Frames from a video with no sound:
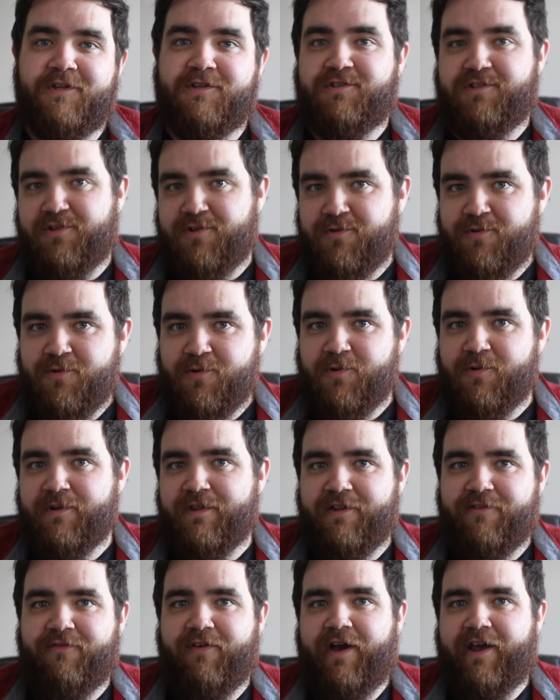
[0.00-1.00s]
to
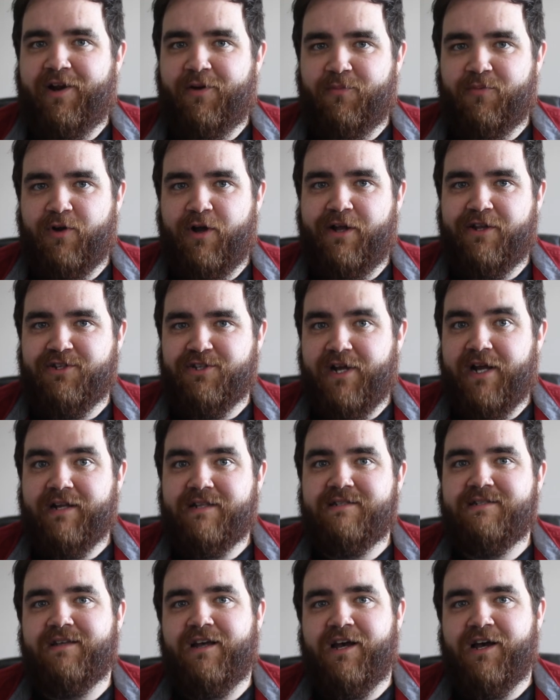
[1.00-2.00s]
the final
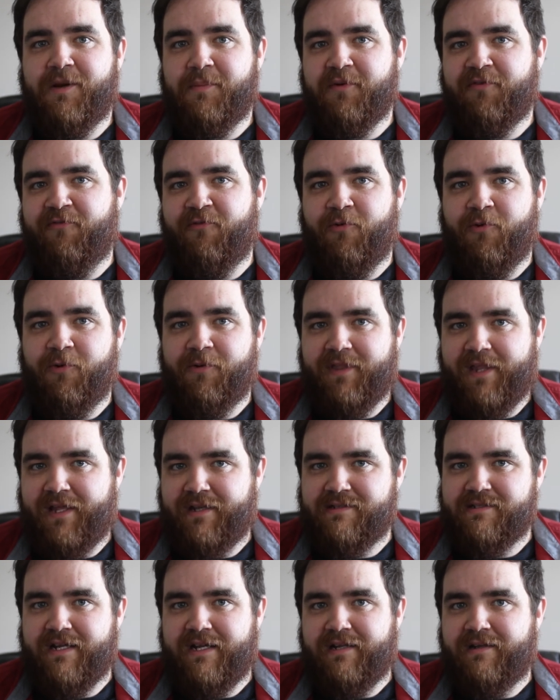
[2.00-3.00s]
project before
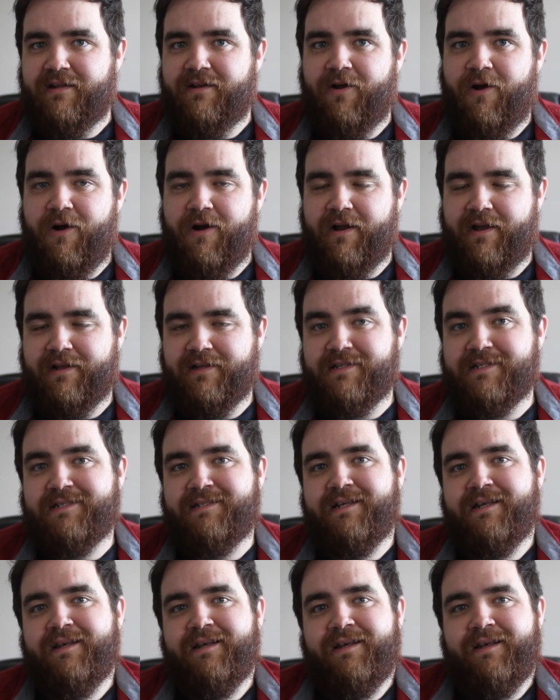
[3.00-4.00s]
that date in
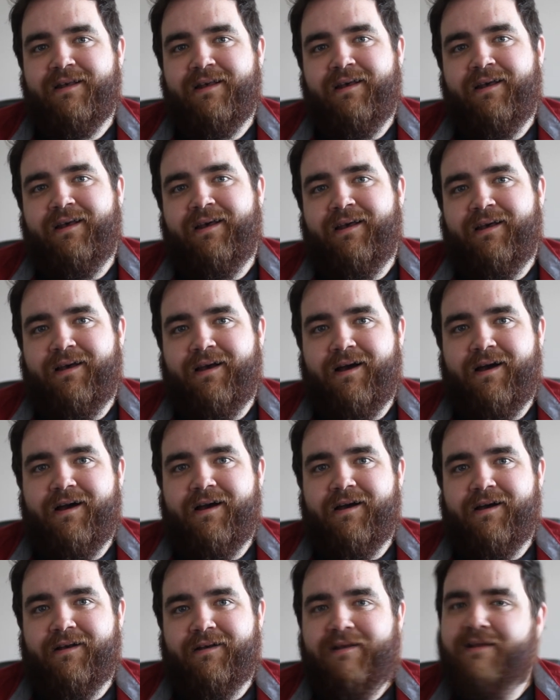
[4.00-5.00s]
August.
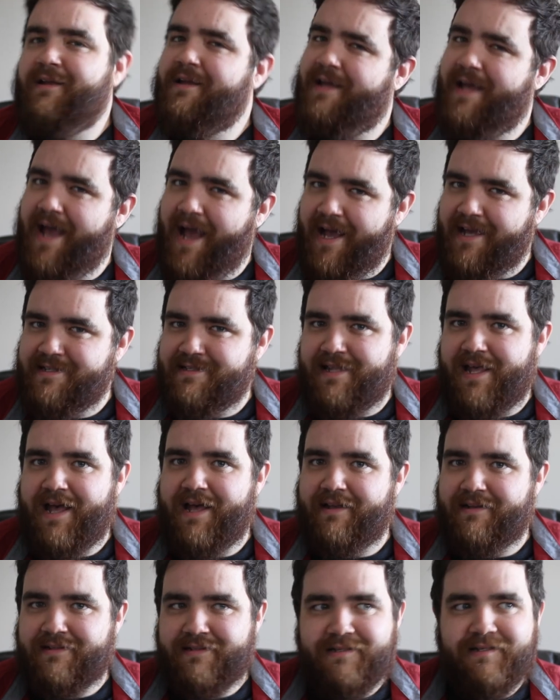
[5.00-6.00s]
As
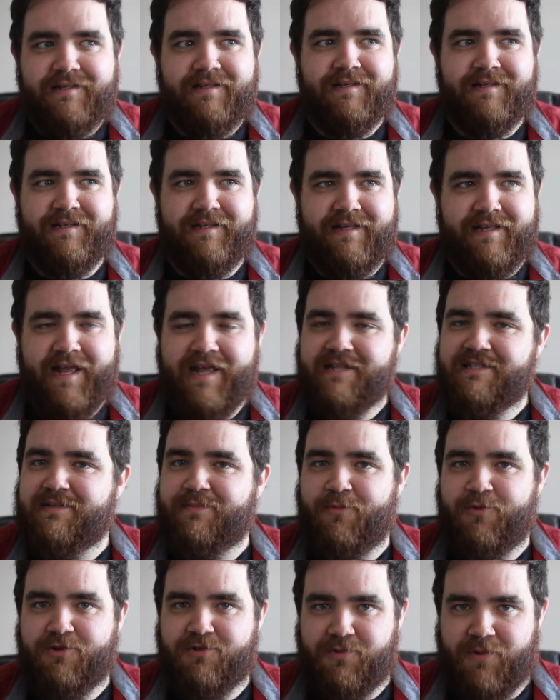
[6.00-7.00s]
that gains
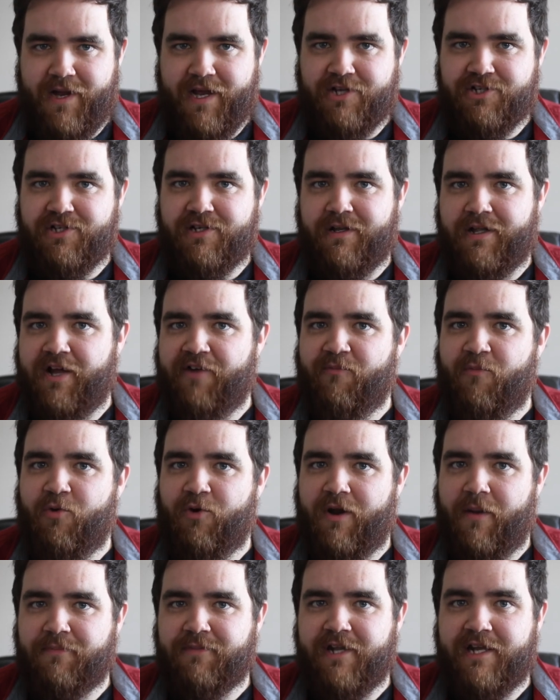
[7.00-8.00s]
some more traction, I'll have
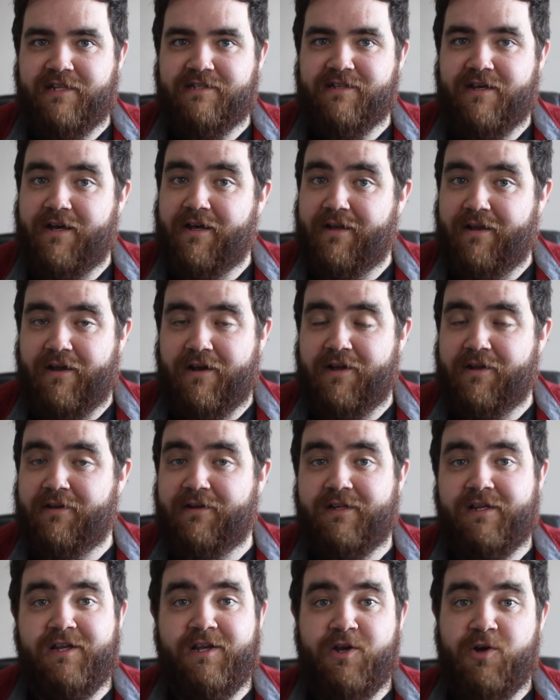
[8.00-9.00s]
more updates
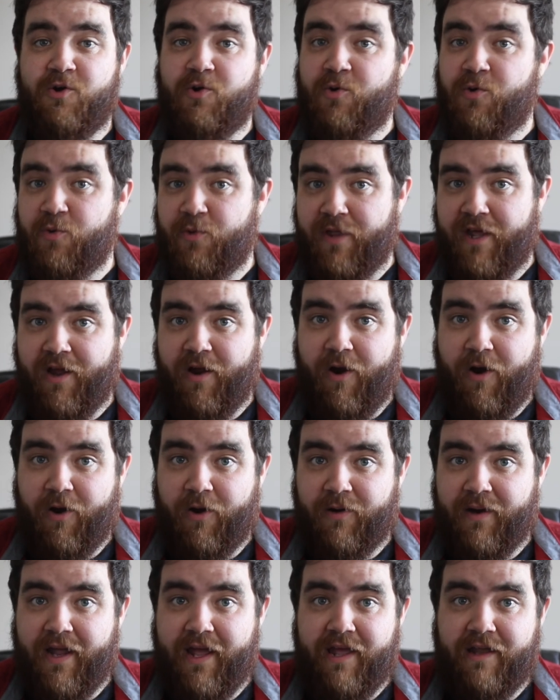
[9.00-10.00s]
on who they
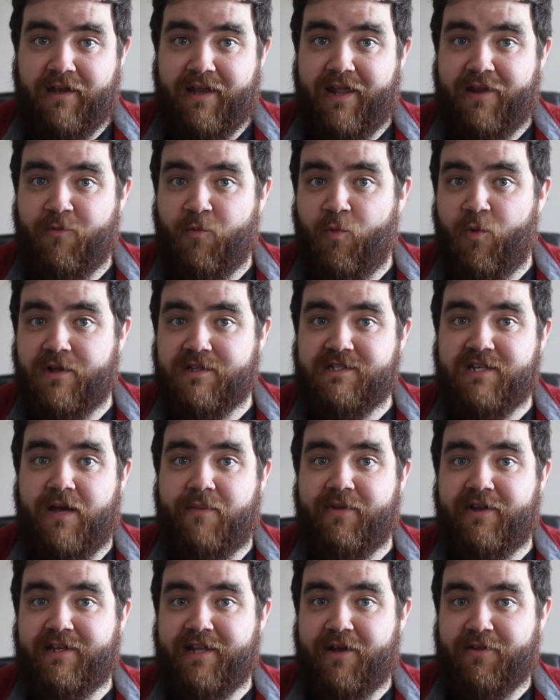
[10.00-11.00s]
are and what's
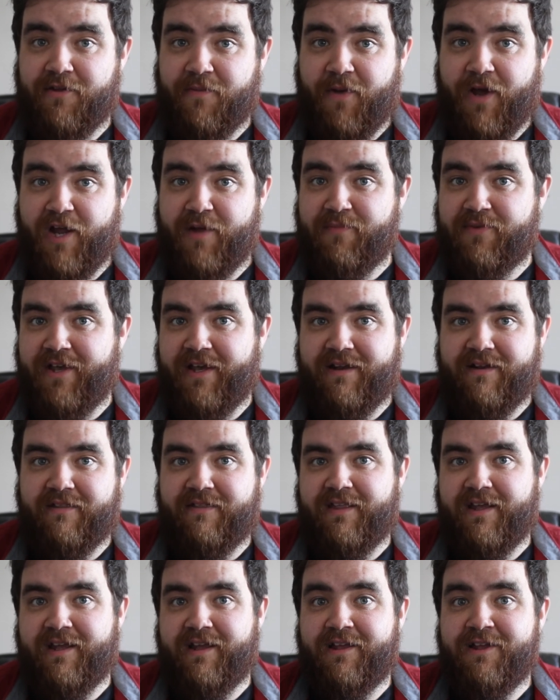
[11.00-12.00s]
coming down the pipe kind of
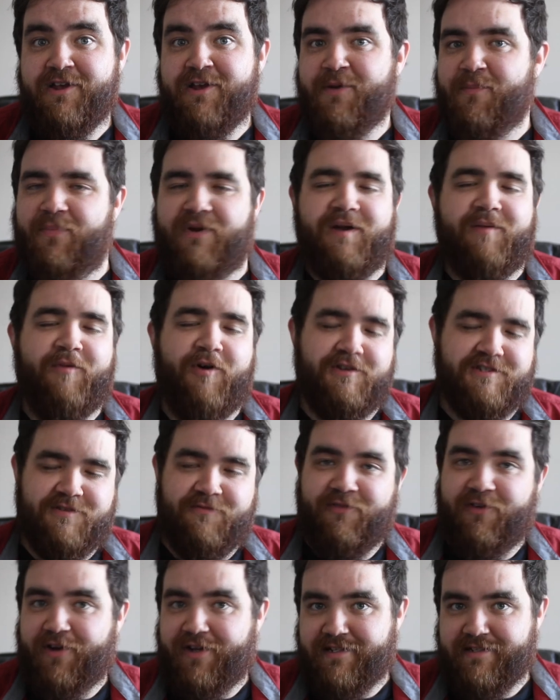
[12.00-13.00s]
thing, but I'm also
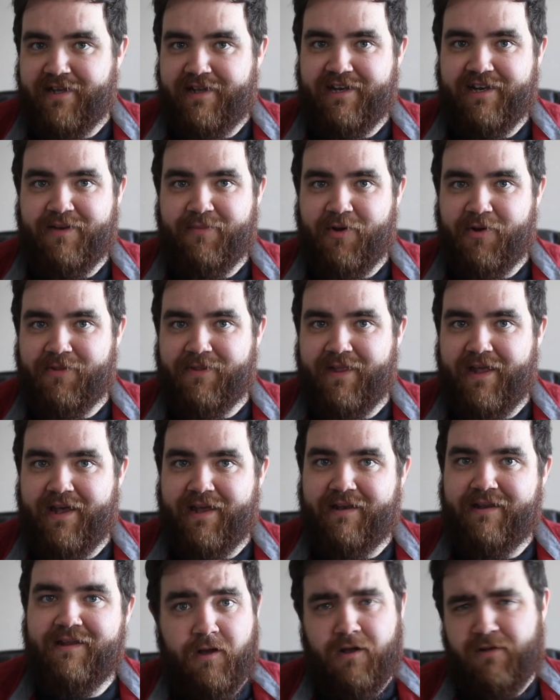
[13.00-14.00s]
very excited about
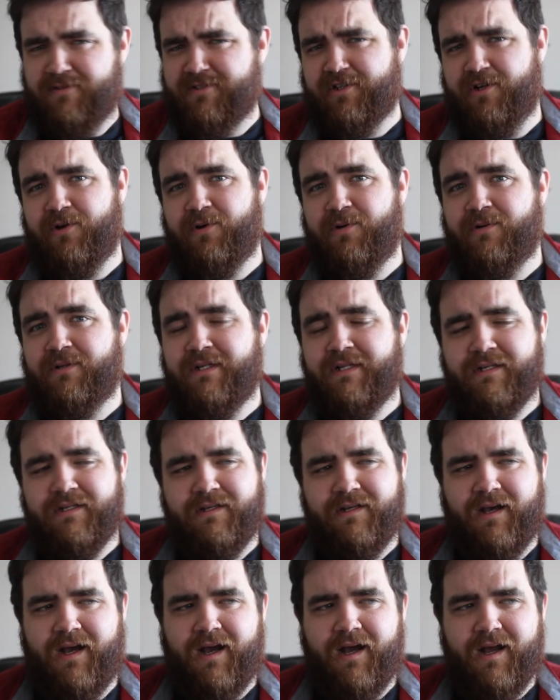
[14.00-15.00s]
that. Also,
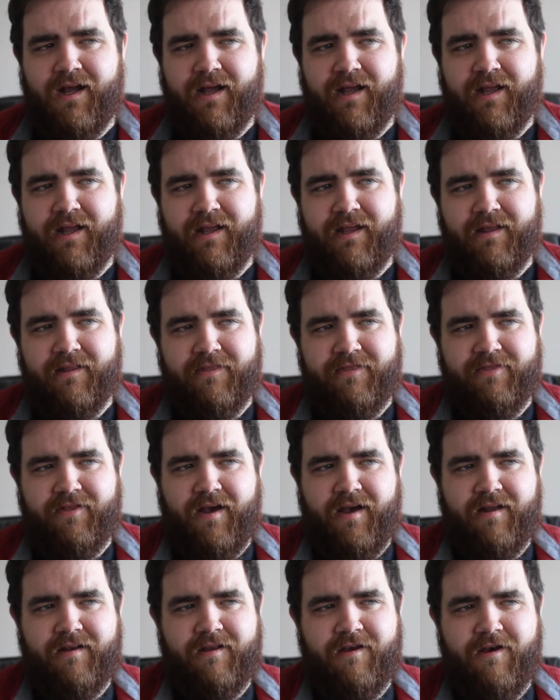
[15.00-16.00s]
I
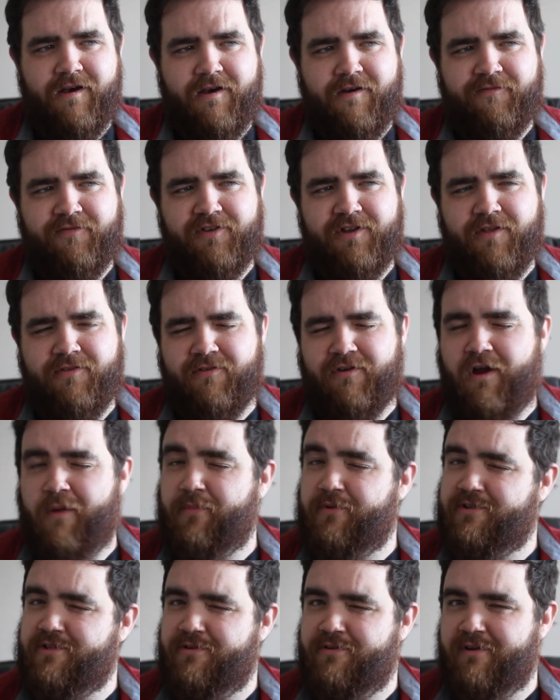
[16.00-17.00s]
thought of another
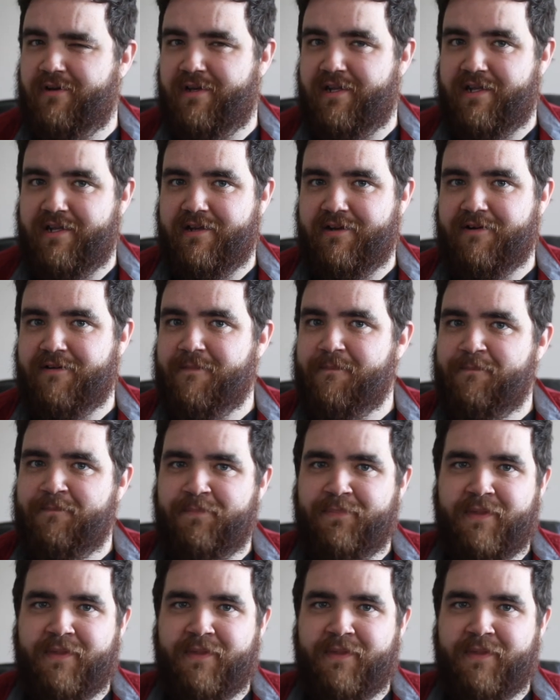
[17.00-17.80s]
opportunity here.